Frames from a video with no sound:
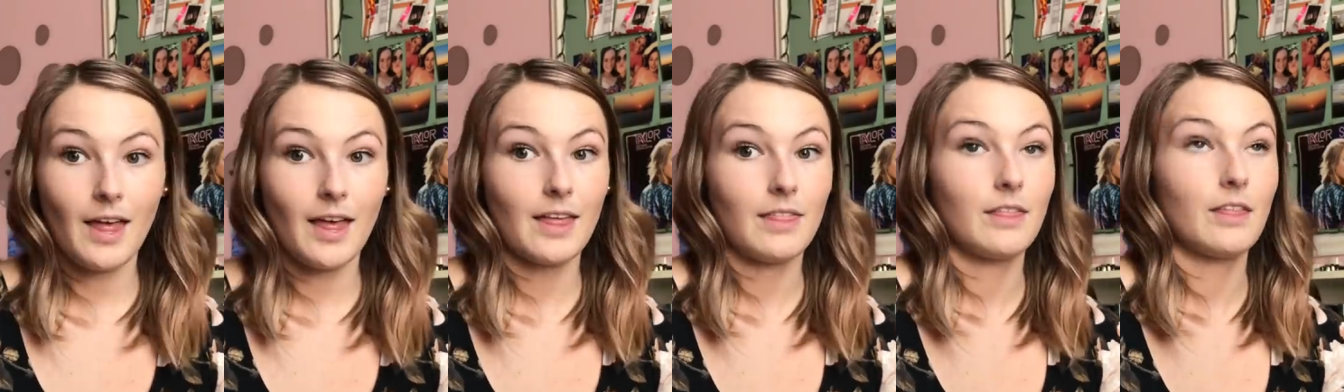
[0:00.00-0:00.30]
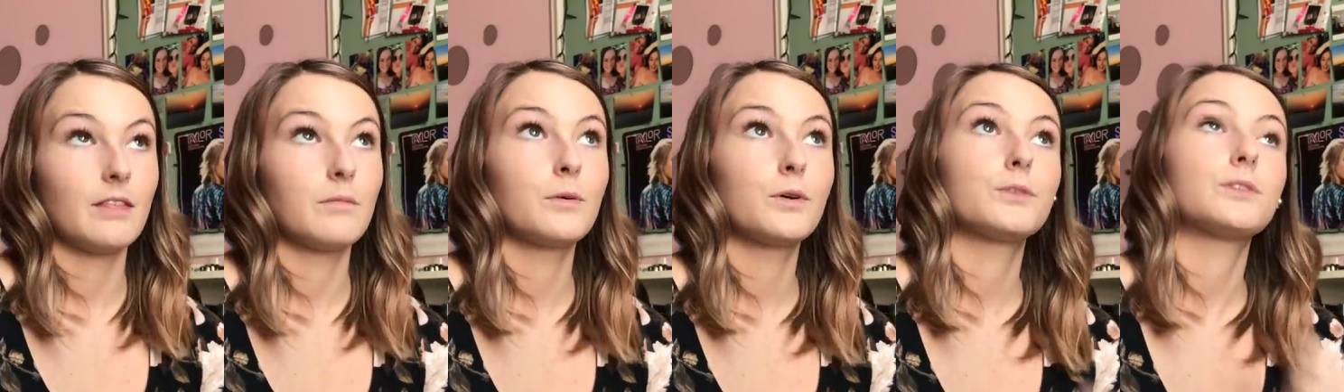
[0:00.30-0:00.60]
And
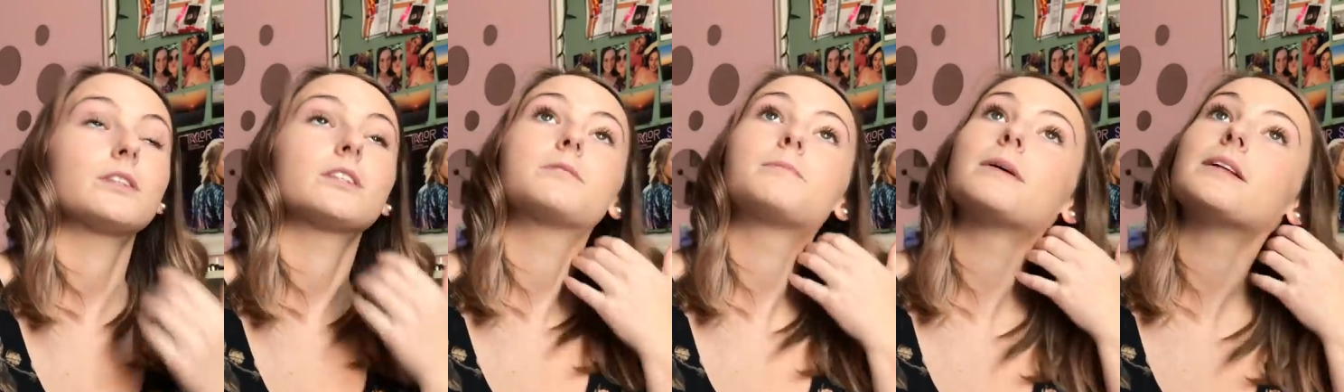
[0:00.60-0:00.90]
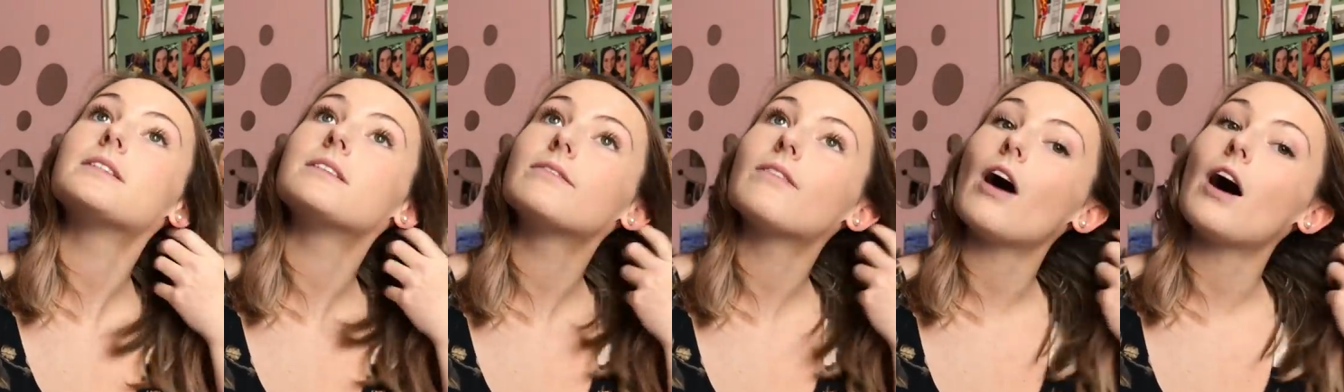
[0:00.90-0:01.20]
then the most
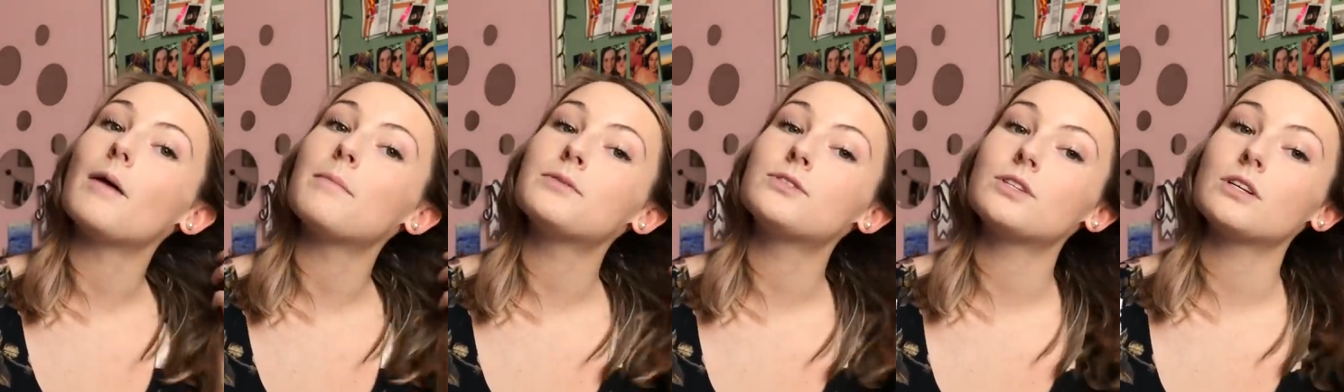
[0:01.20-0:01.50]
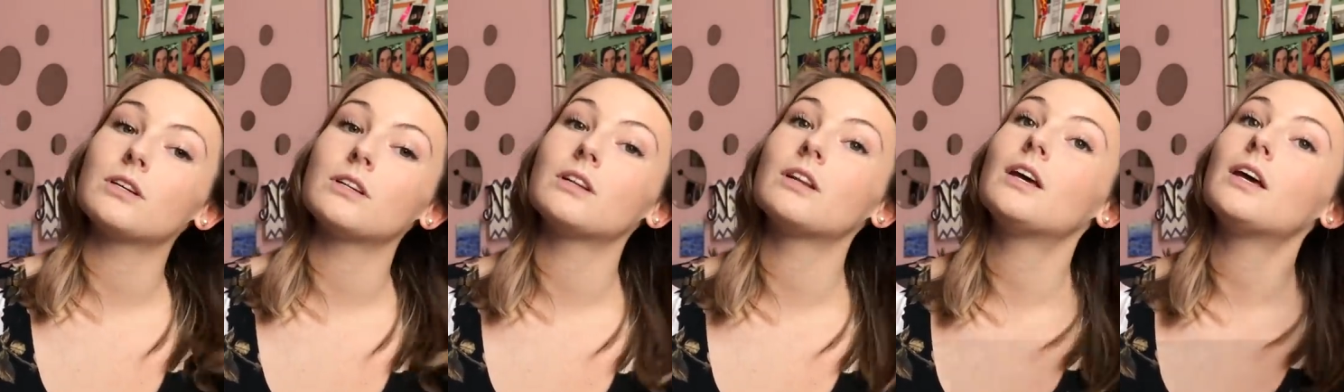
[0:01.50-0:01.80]
expensive
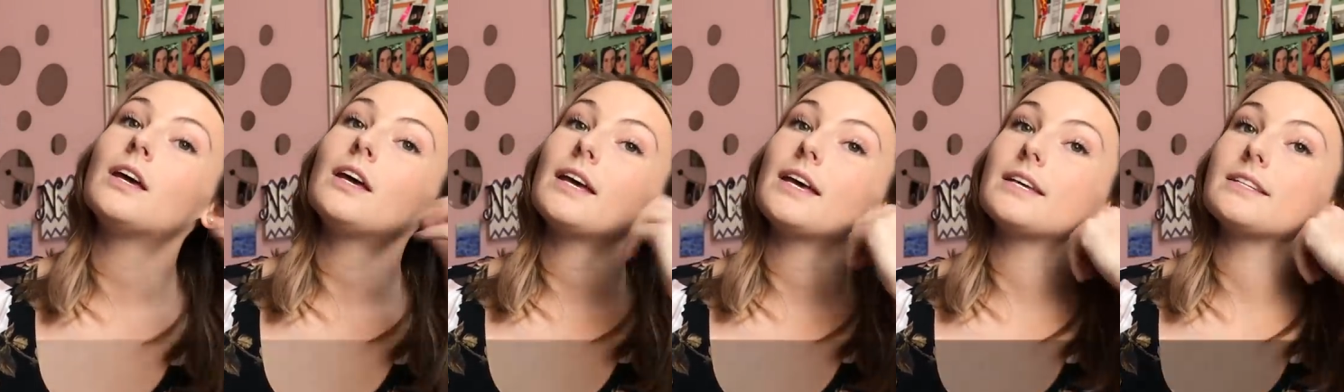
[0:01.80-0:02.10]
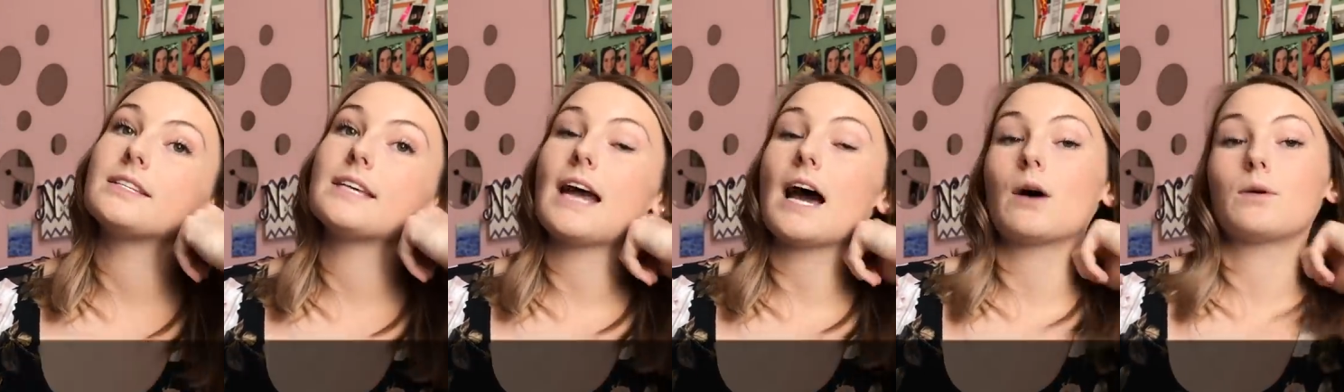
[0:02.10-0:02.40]
option is
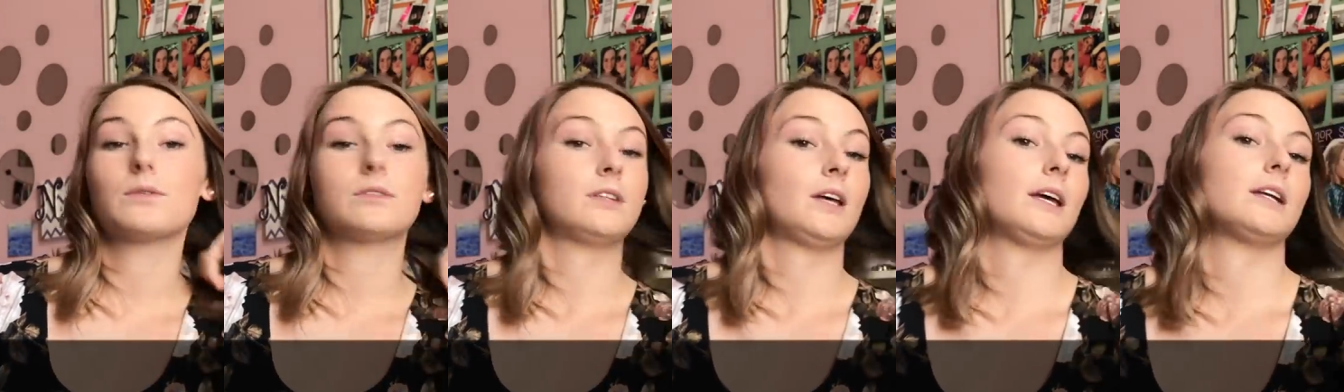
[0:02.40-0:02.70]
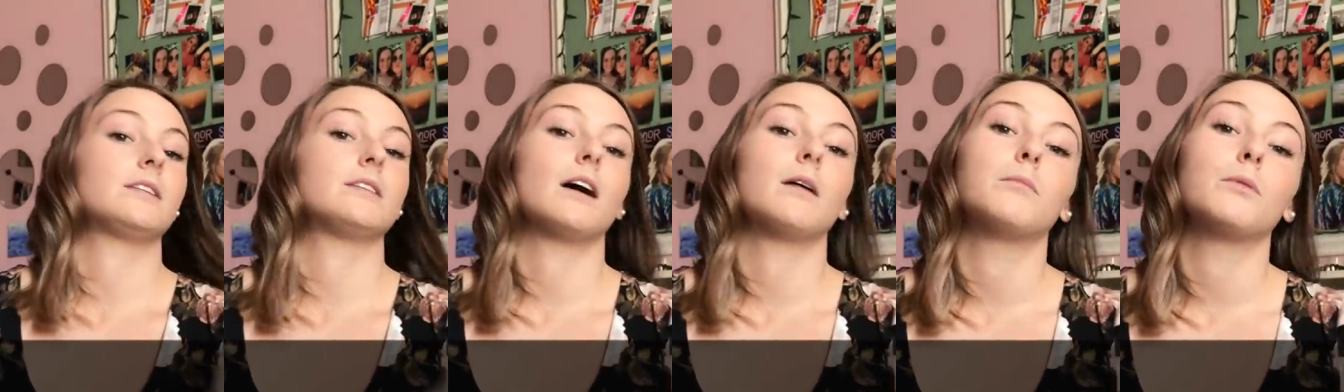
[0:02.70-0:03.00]
the
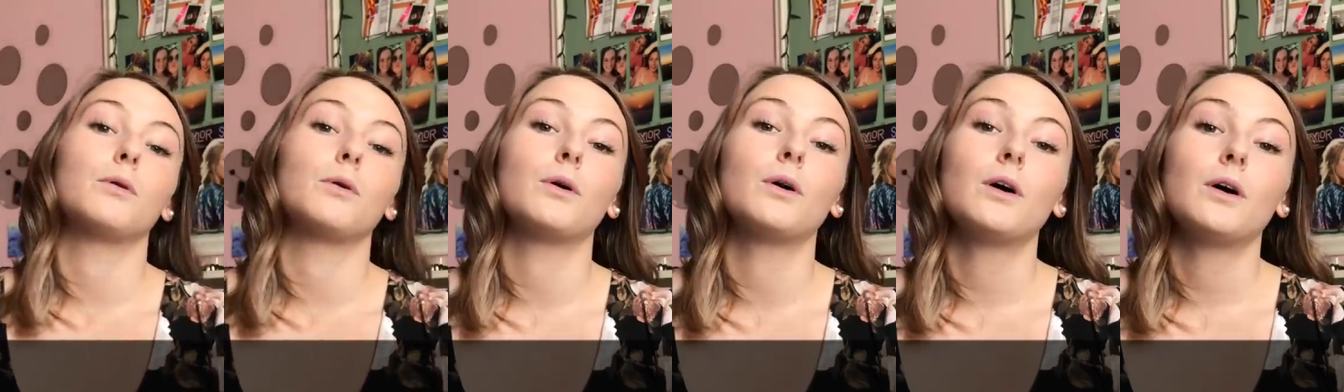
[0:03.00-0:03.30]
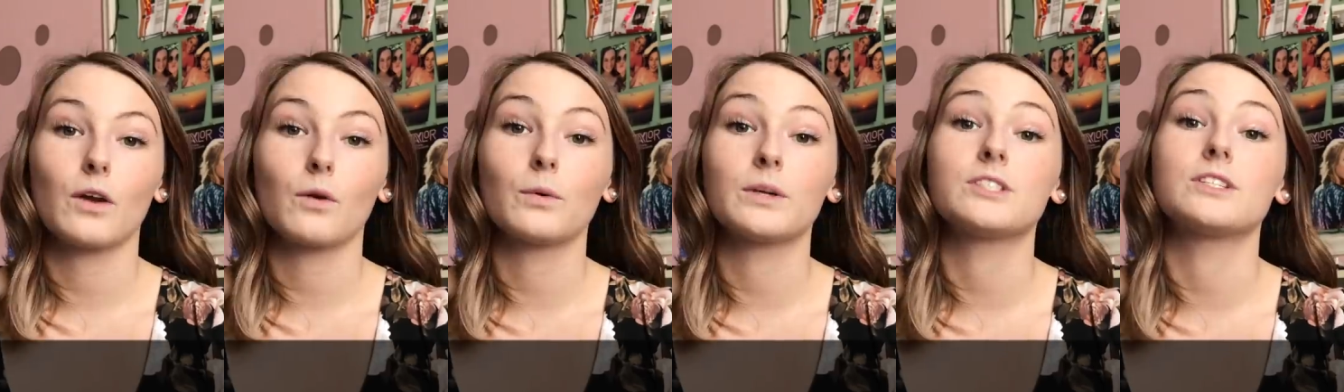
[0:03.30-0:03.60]
outside double,
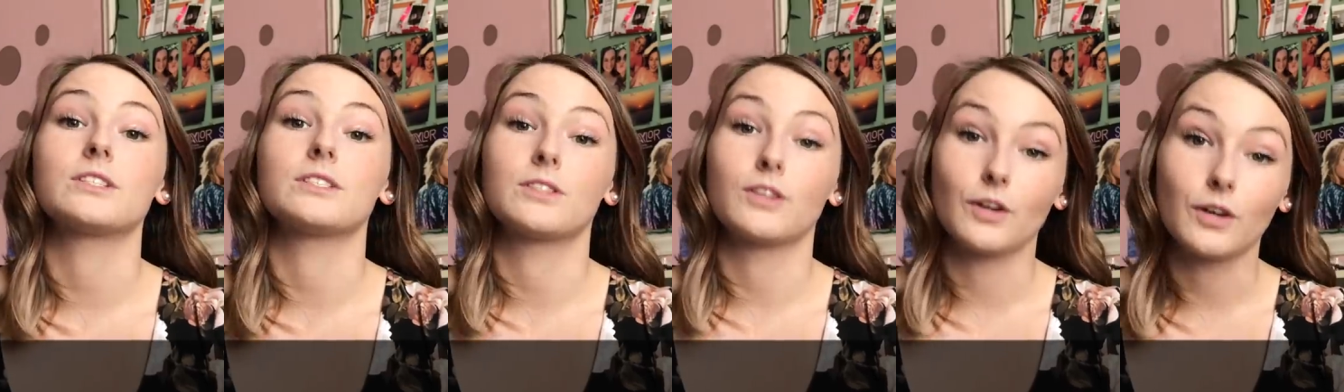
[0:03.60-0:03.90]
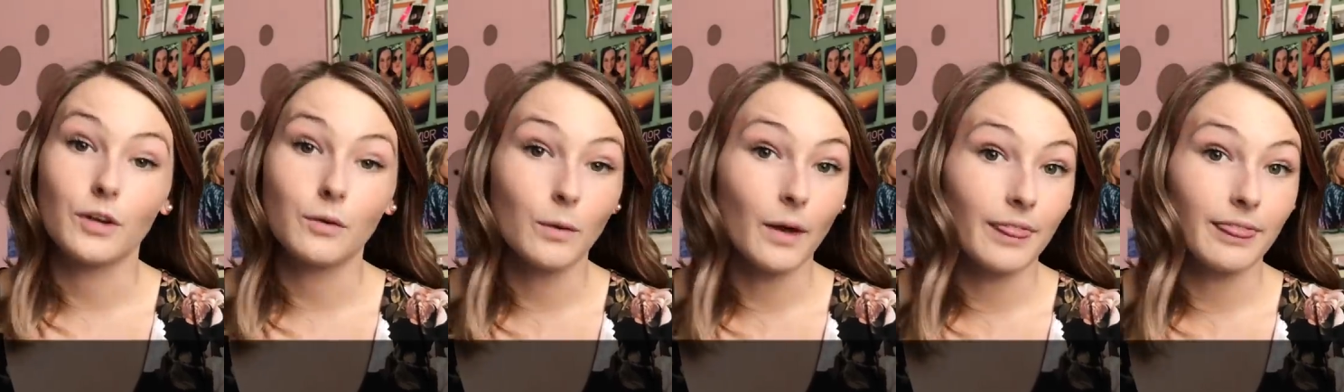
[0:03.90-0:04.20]
which is
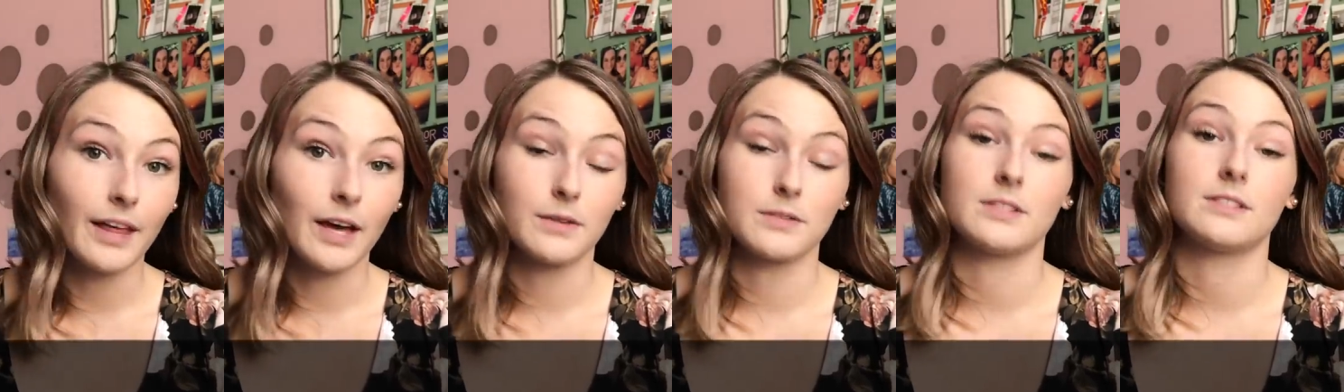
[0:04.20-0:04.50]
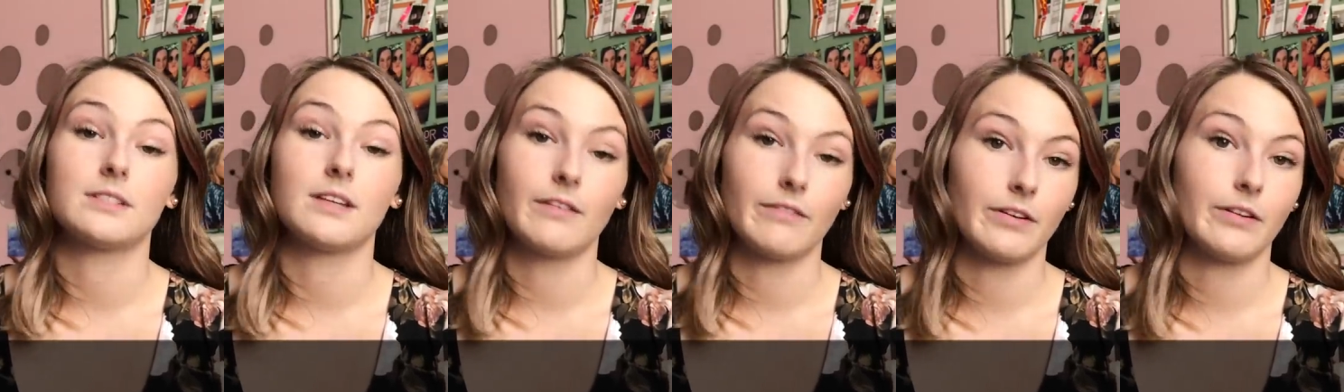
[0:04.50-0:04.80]

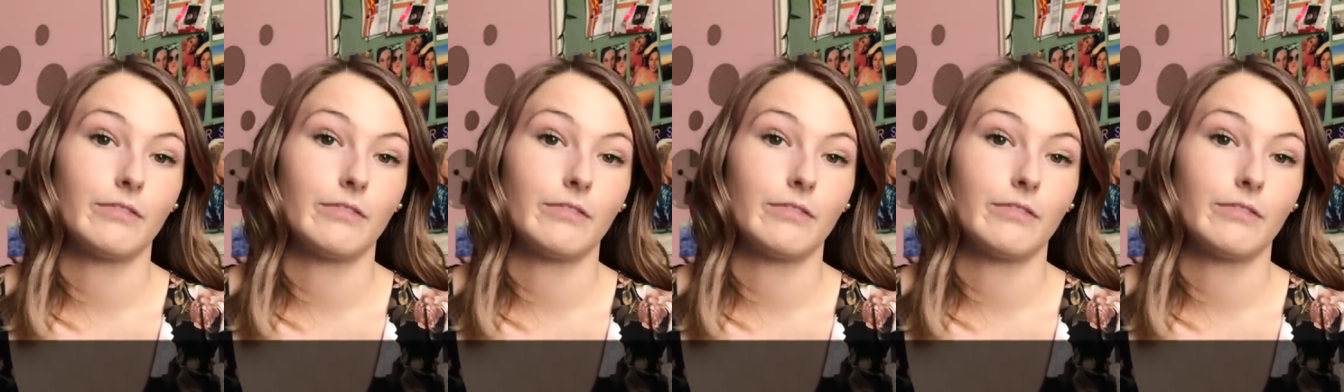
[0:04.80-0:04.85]
$31,074.